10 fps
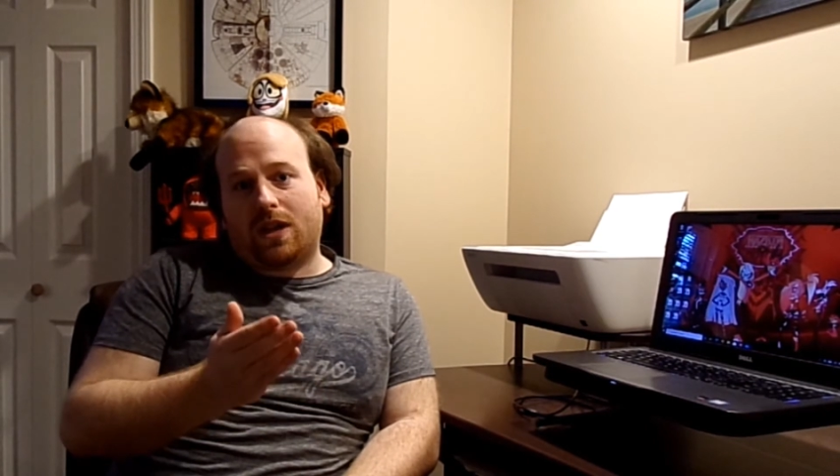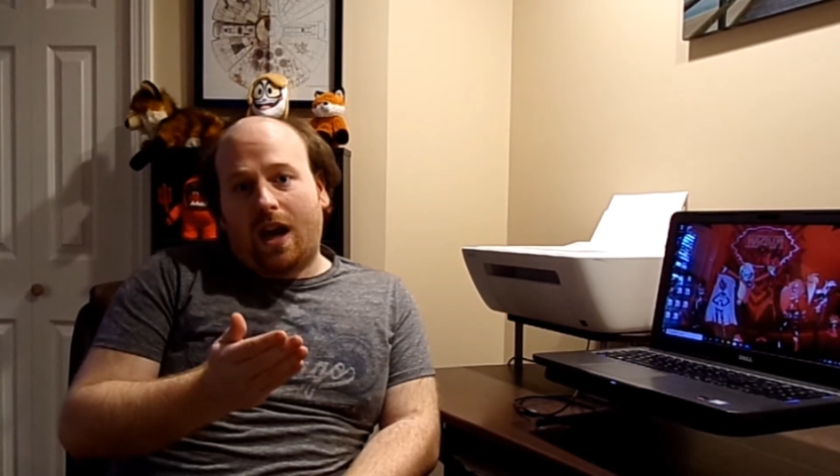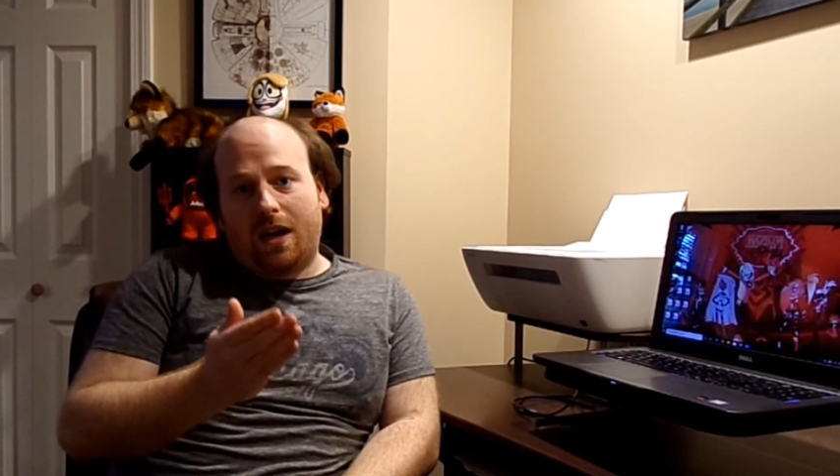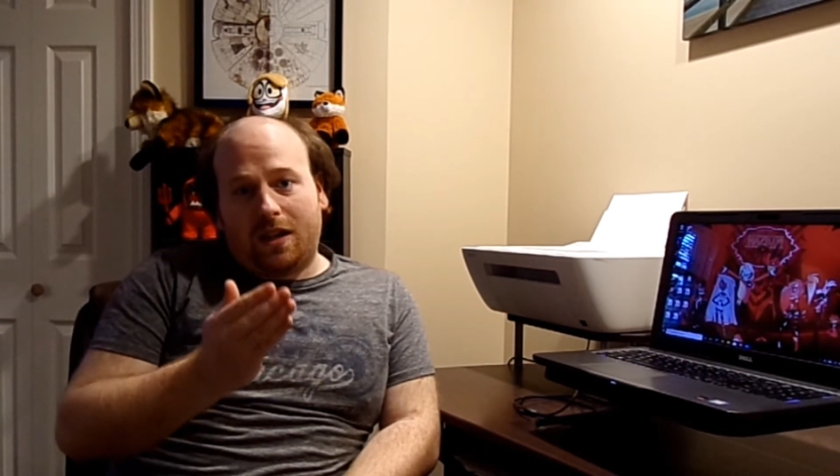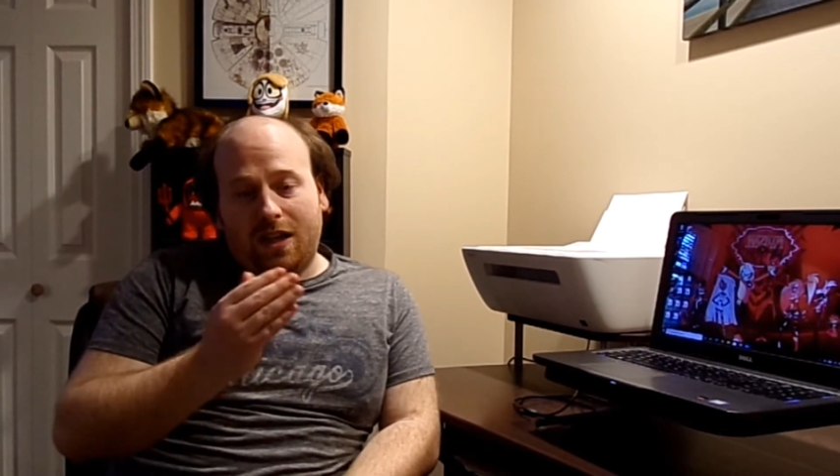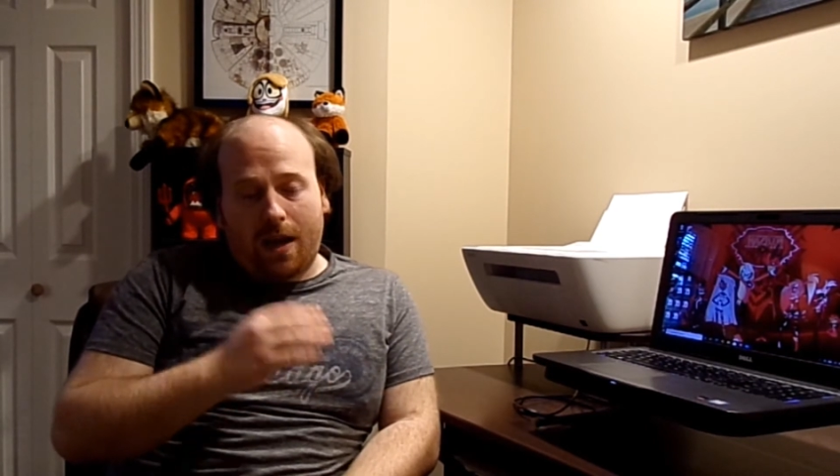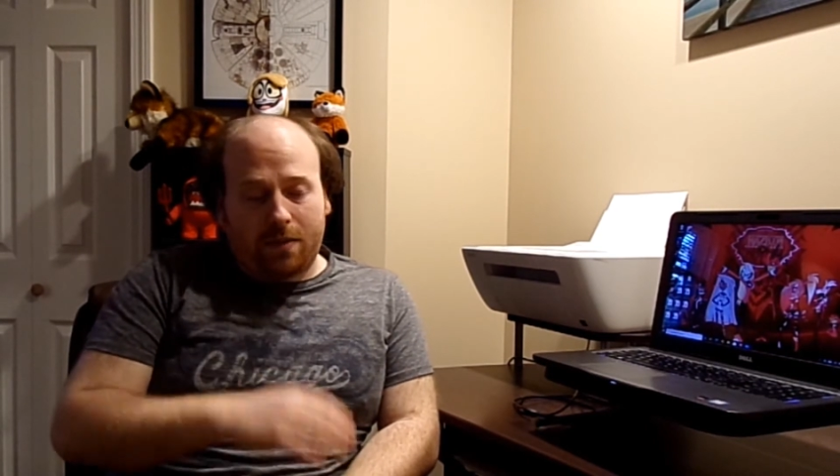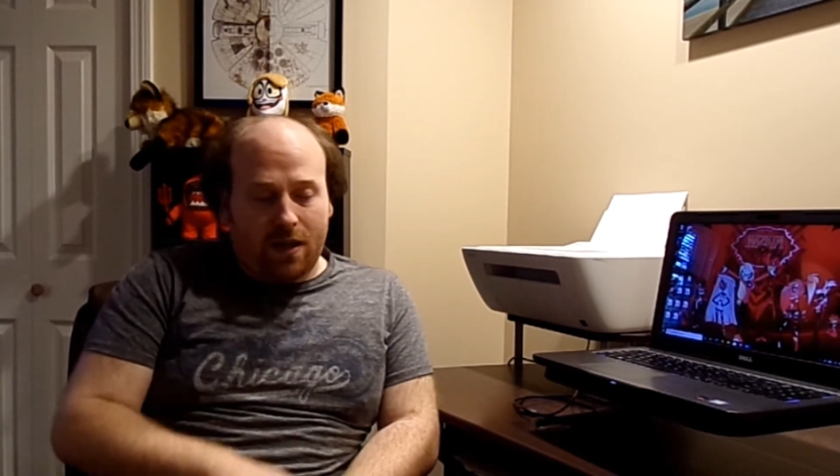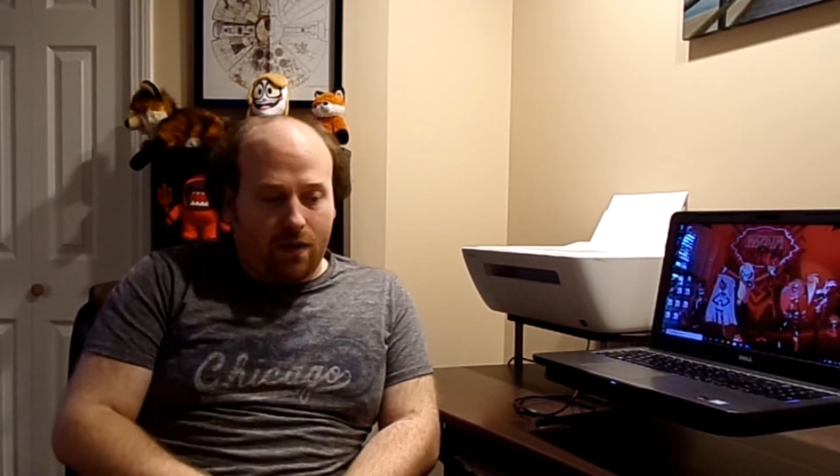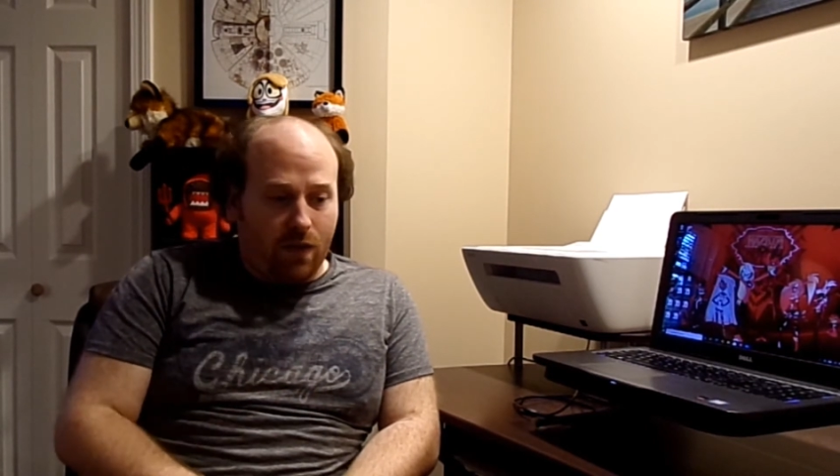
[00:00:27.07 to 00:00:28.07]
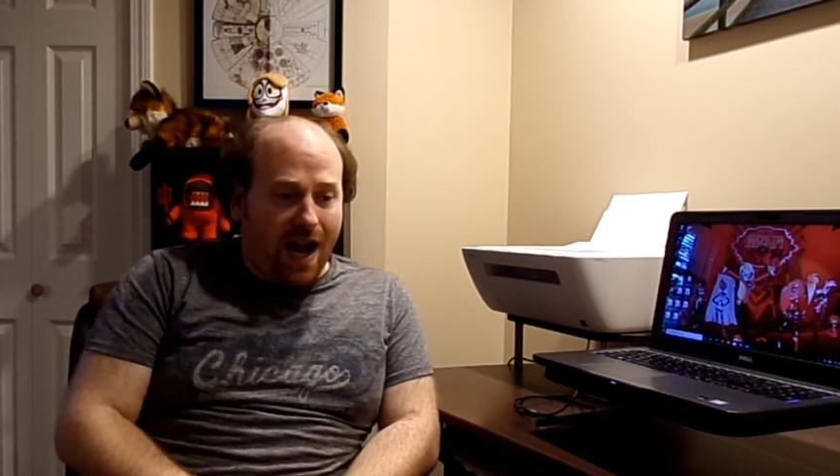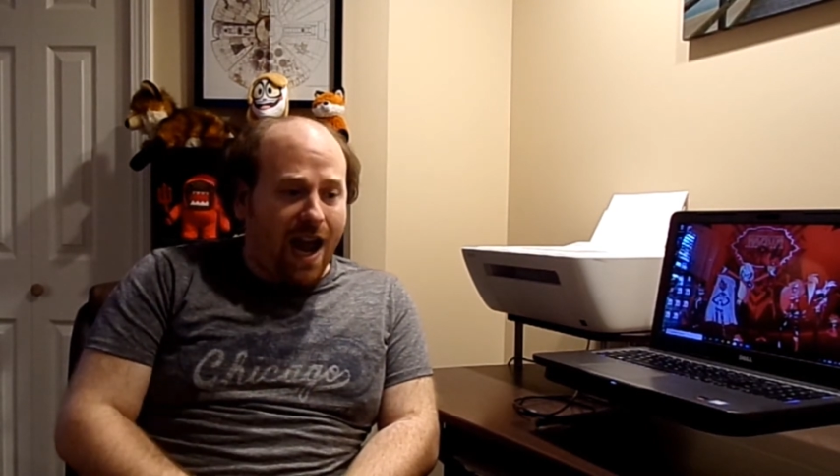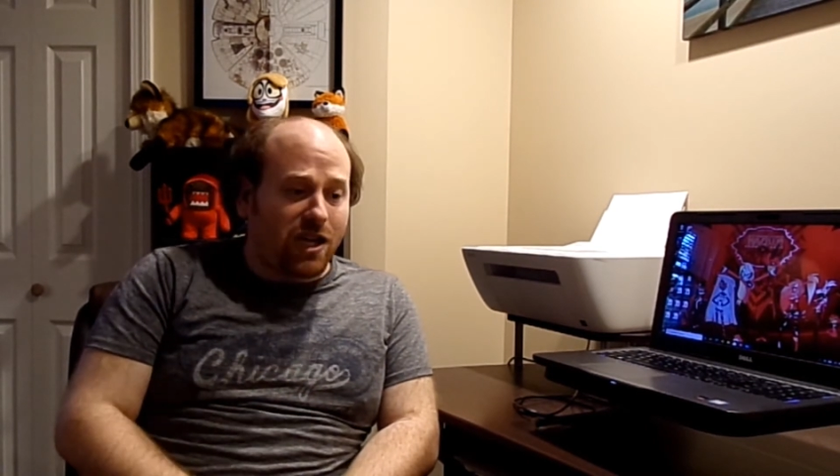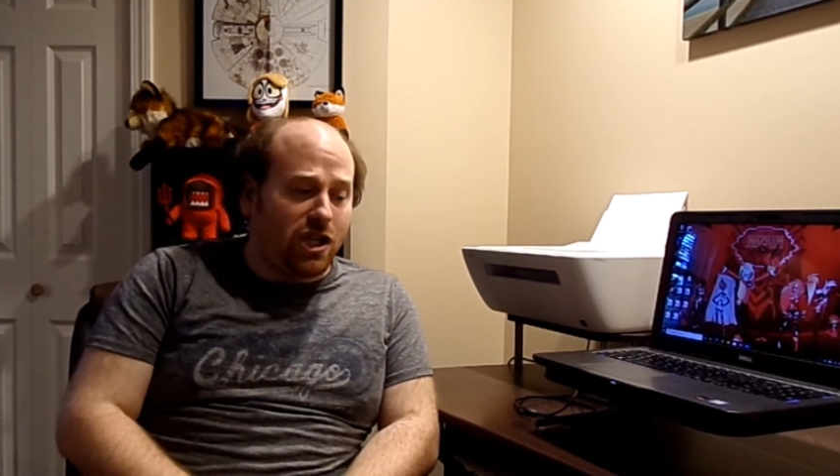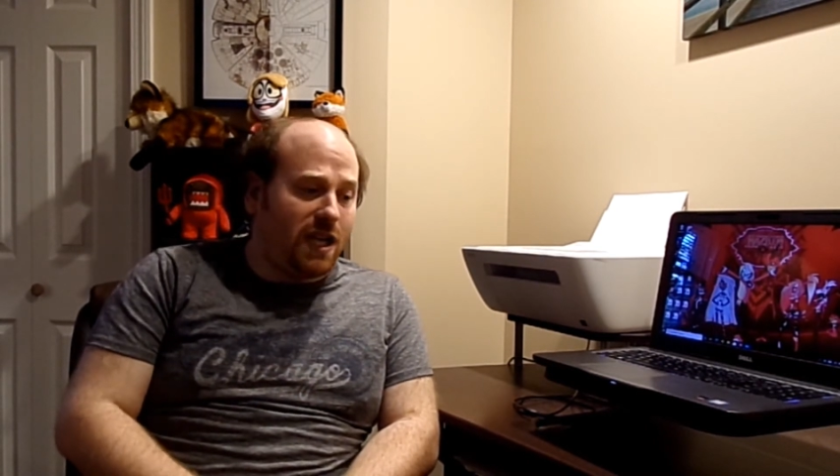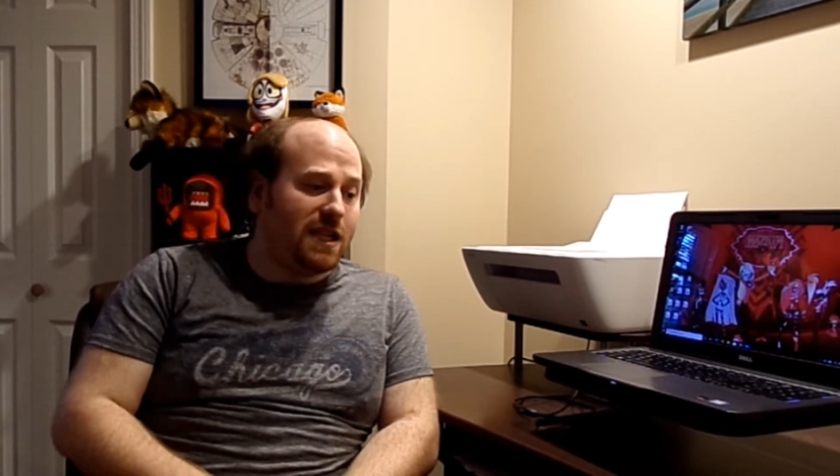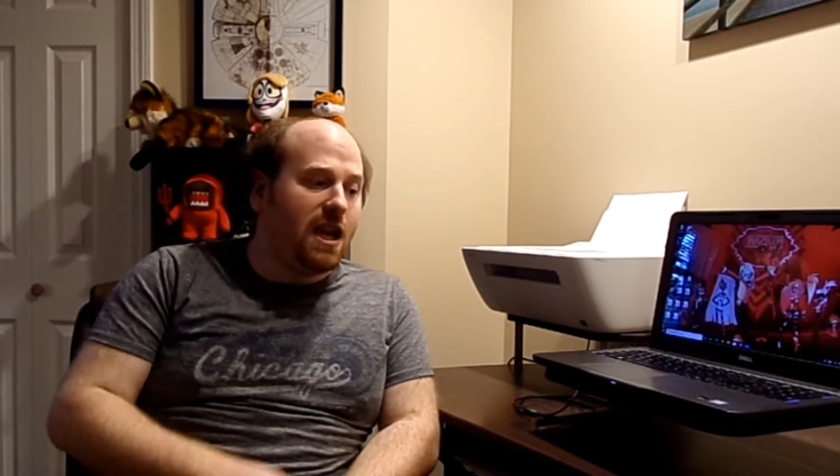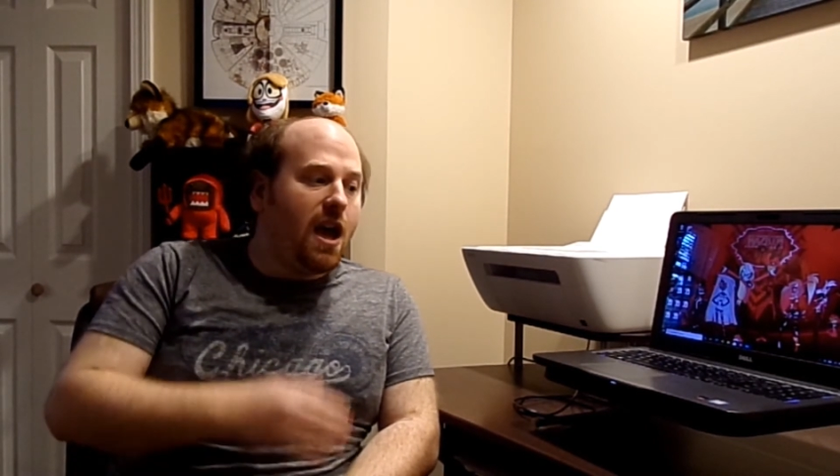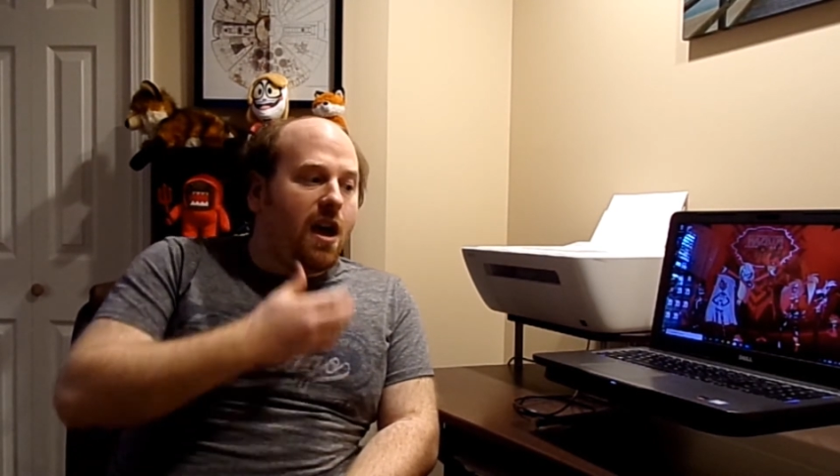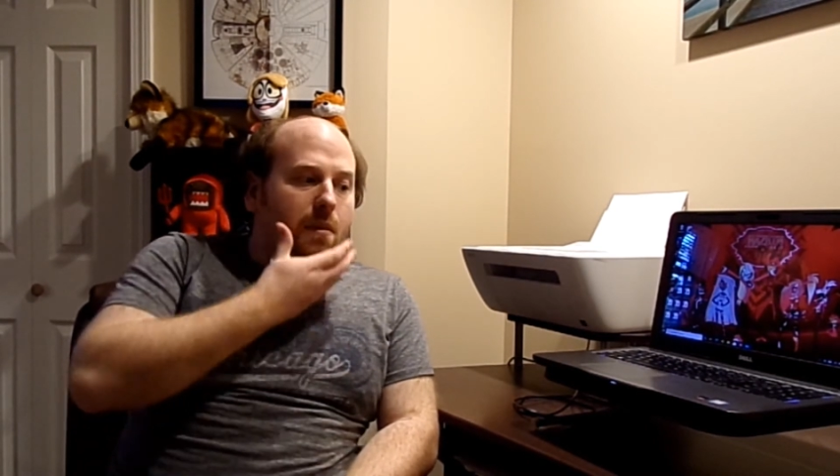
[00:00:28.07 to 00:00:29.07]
kind of types of reactions,